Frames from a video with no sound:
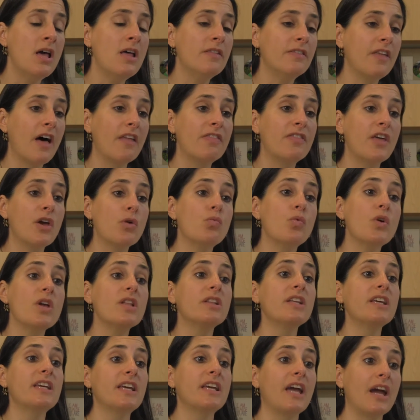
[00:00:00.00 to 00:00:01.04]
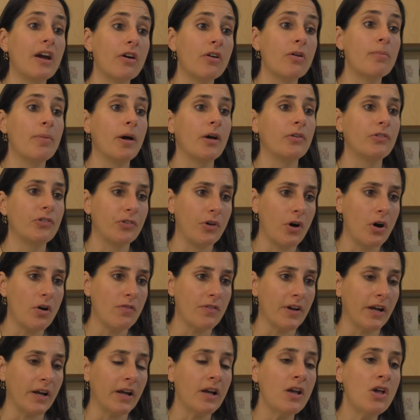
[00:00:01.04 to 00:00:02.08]
that they really care about
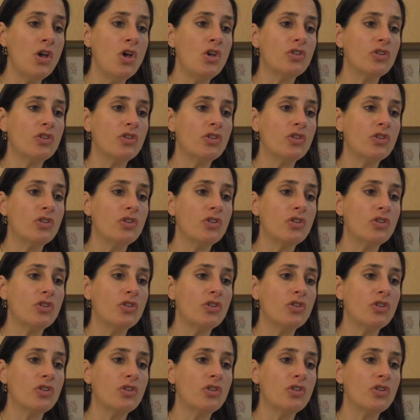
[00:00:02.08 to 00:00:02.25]
solving,